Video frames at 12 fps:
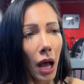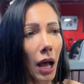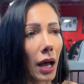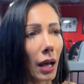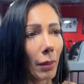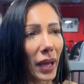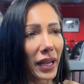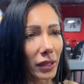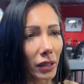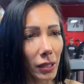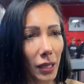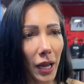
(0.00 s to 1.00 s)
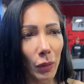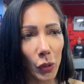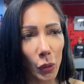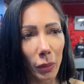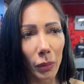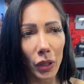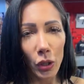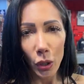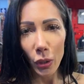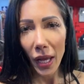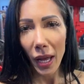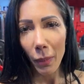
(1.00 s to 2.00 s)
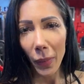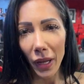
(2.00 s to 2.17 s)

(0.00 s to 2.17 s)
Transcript: I didn't decide which one I'm going to do yet,